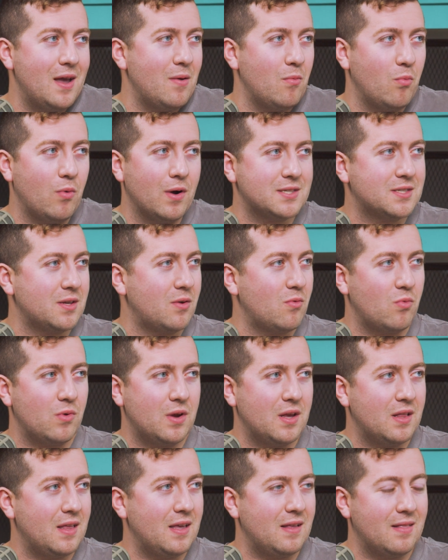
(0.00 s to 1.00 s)
it wasn't
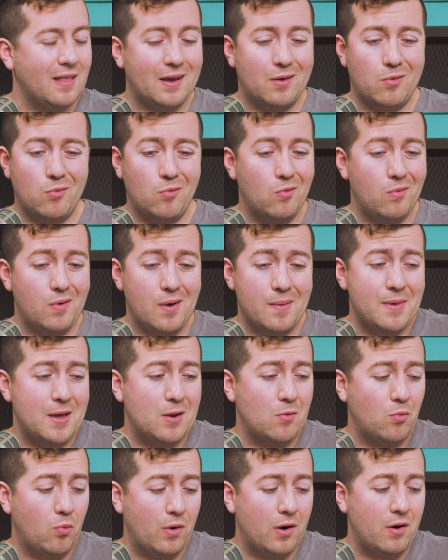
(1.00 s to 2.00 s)
really like. I
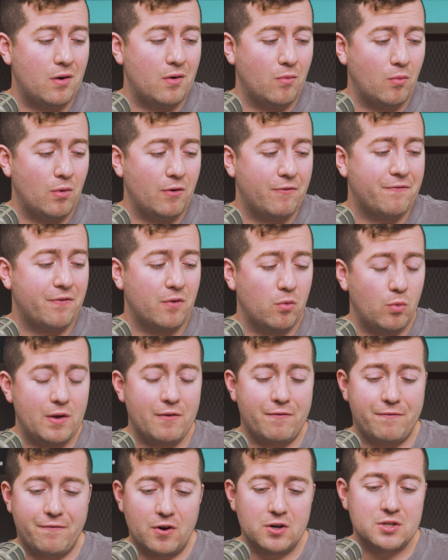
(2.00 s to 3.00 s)
mean, we
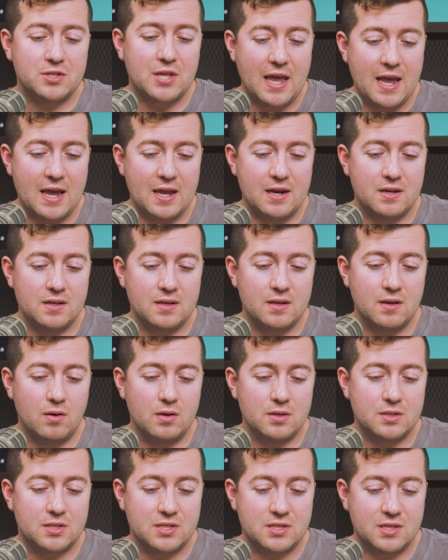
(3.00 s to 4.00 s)
have firsthand
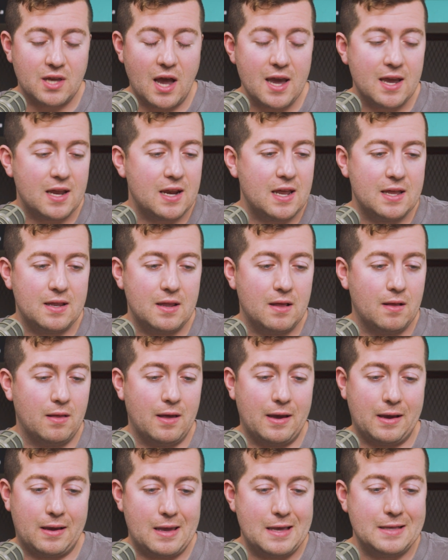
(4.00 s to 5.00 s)
insight
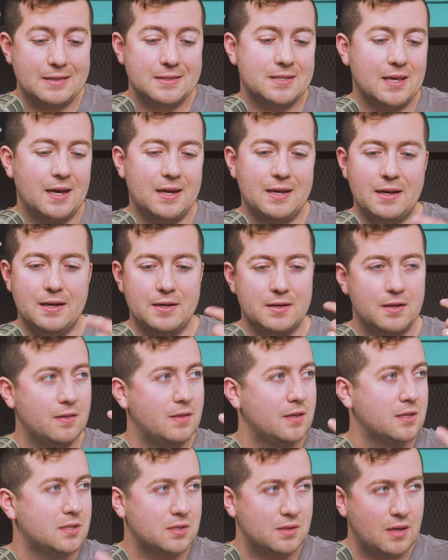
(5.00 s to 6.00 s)
into
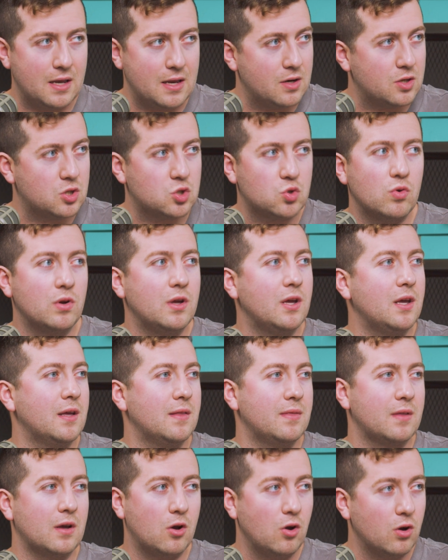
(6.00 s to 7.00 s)
this industry
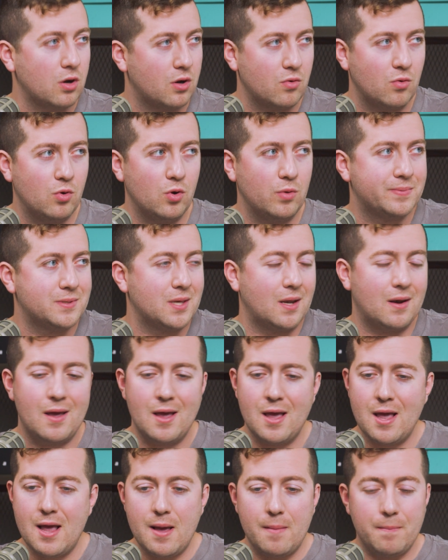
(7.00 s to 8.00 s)
and the cook groups, and
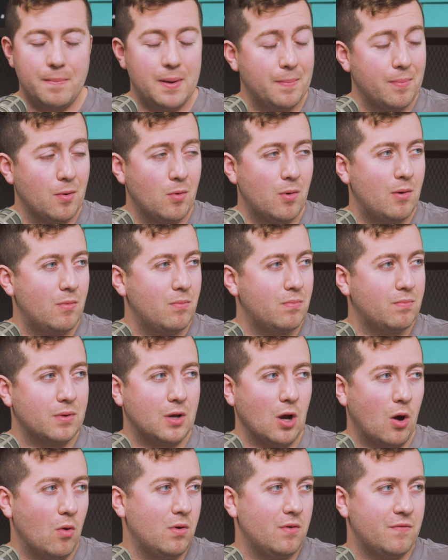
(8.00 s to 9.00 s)
people weren't
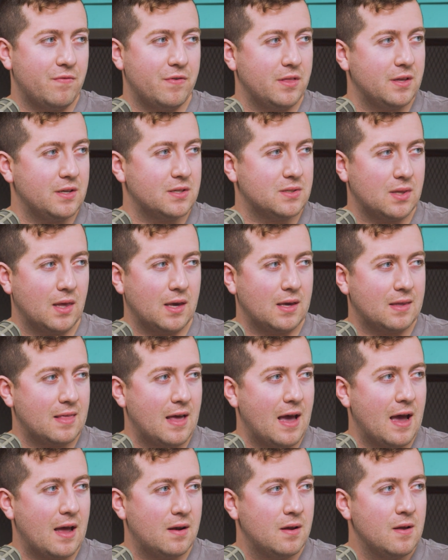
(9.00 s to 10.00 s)
going for these like
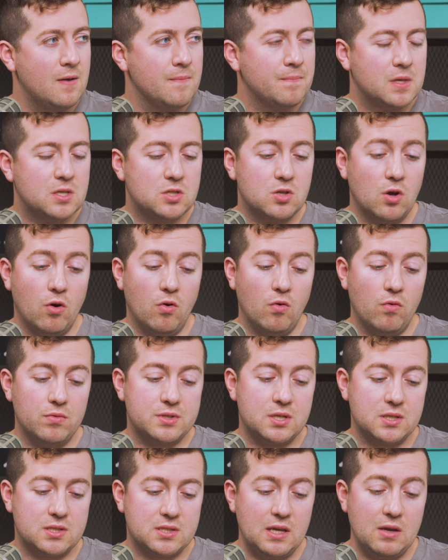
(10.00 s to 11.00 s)
that. So
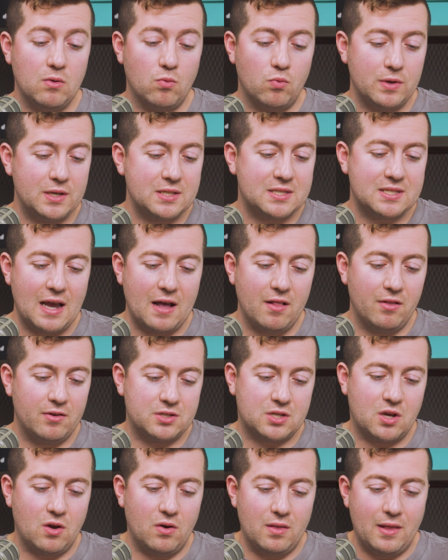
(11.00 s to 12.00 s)
to see
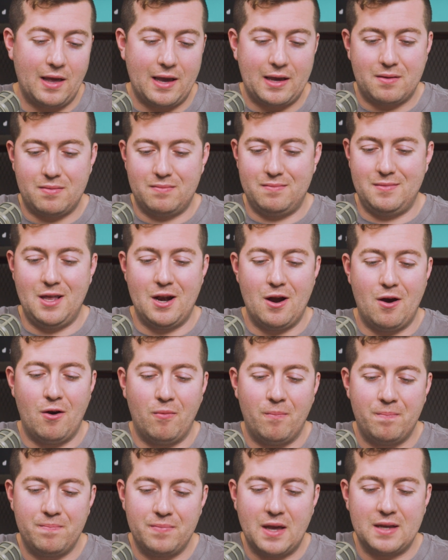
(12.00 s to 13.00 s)
resellers go, like,
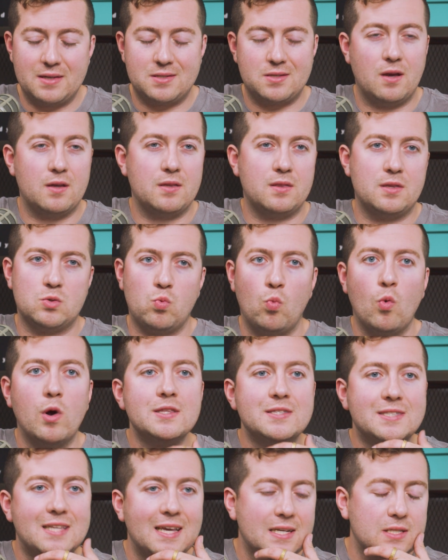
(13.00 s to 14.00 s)
I saw this
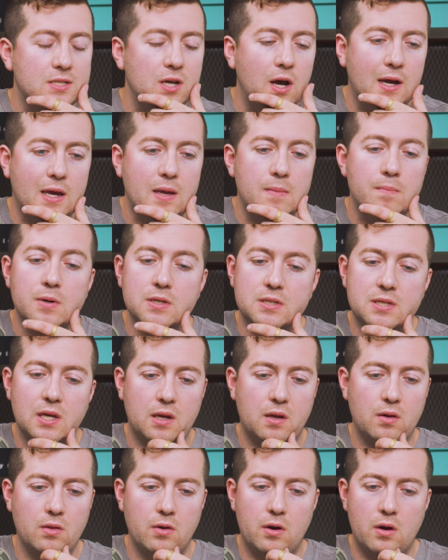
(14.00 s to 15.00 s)
one TikTok in
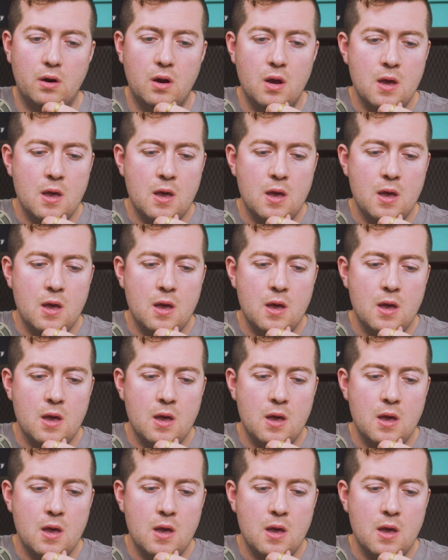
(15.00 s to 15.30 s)
particular,